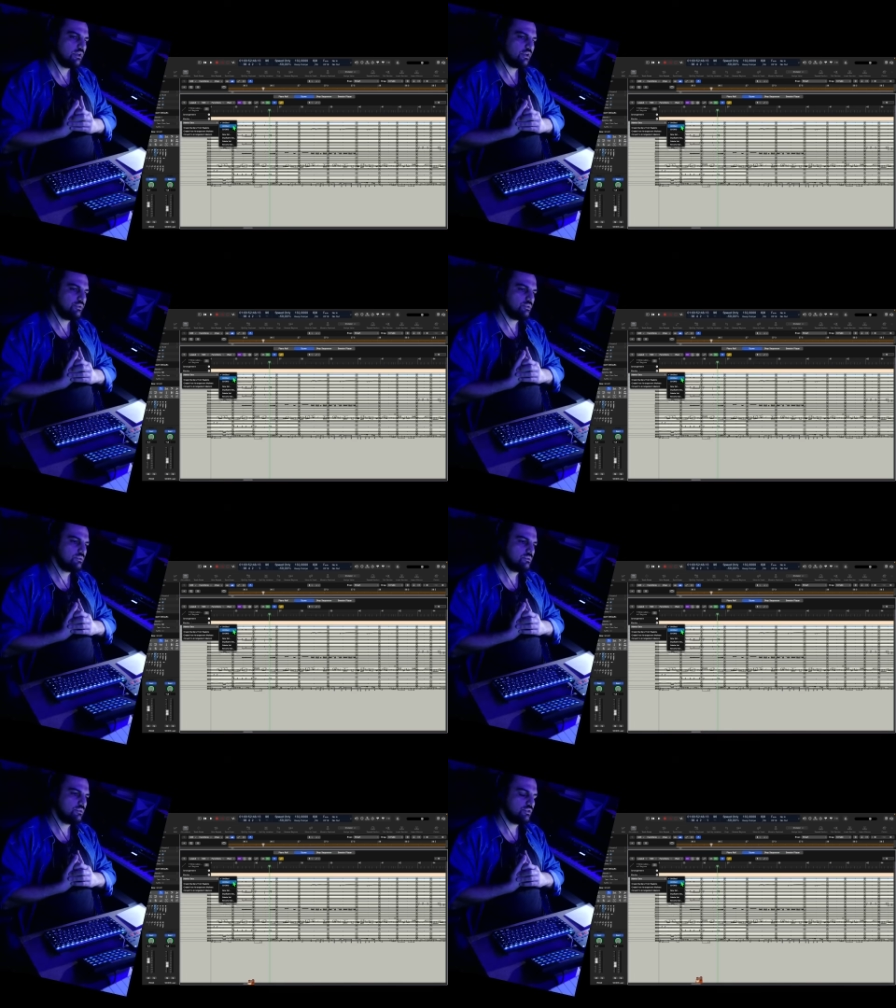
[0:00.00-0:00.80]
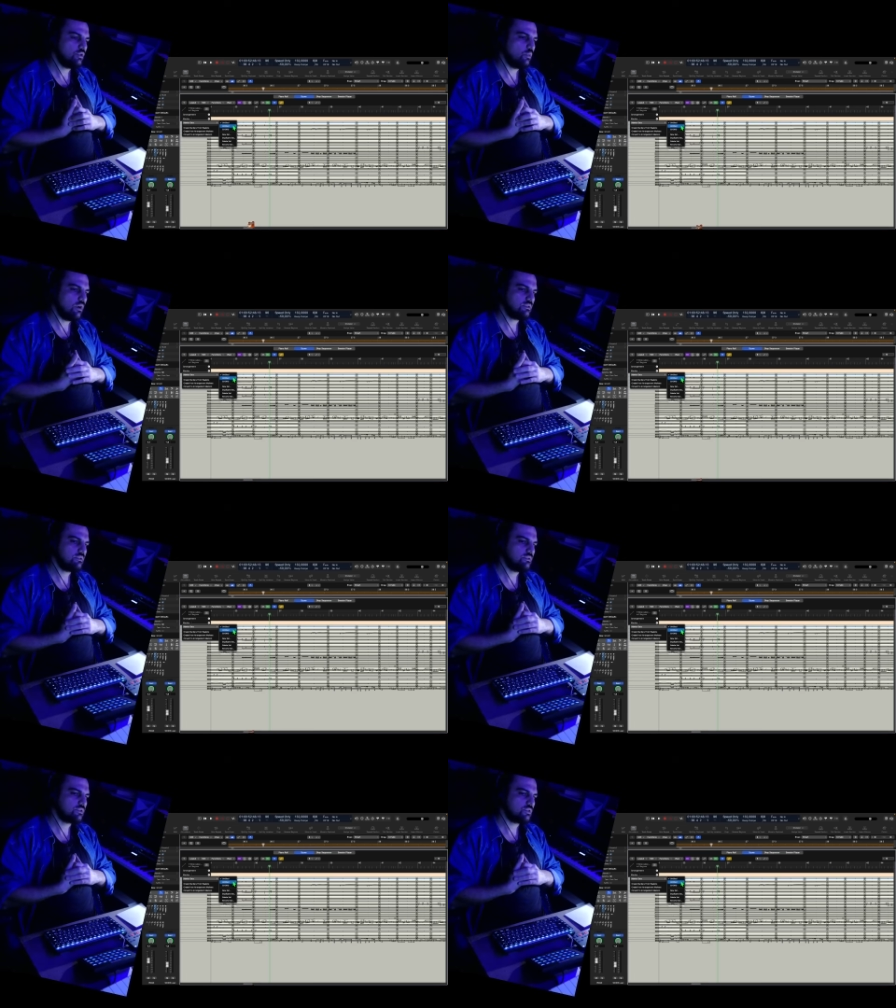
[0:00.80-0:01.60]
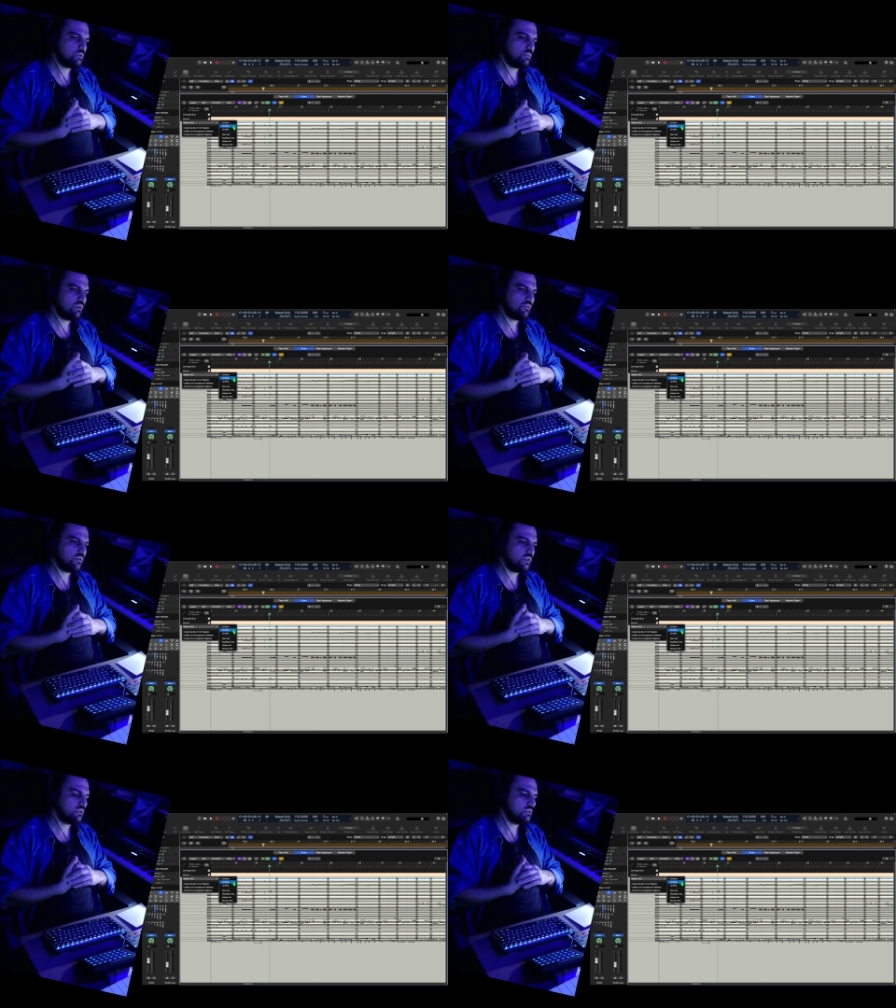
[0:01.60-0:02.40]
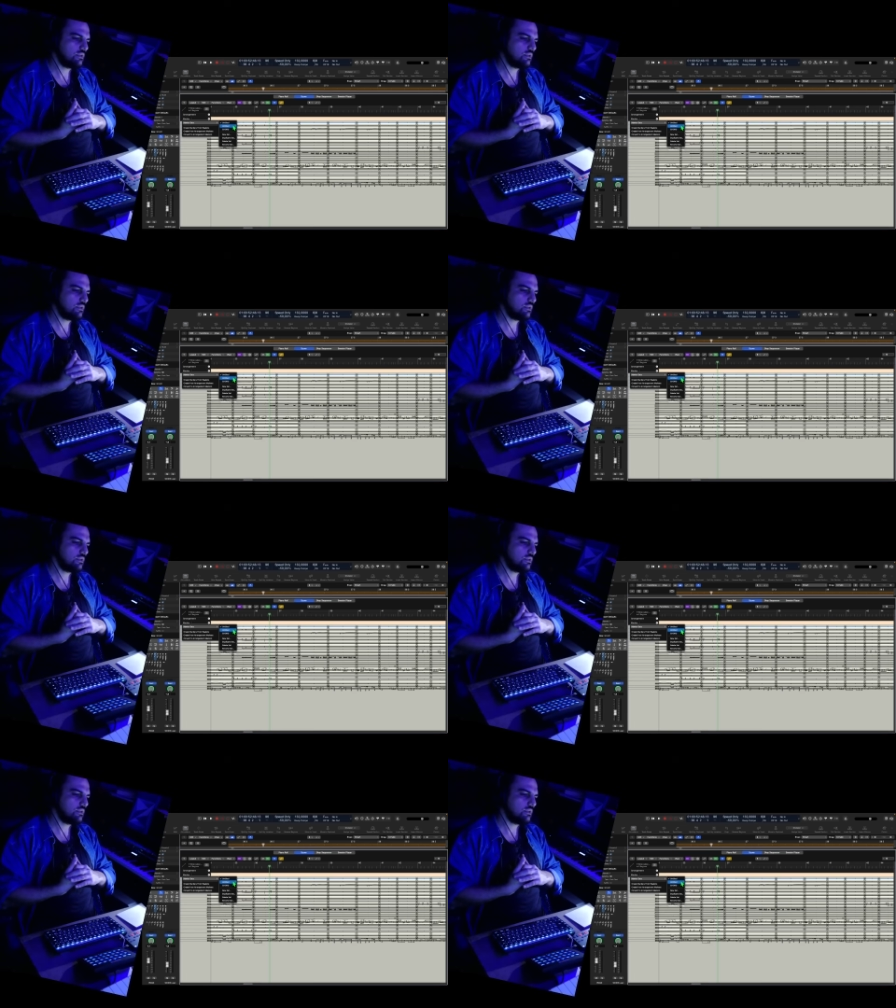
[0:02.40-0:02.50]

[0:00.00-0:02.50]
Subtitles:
you won't disturb your thinking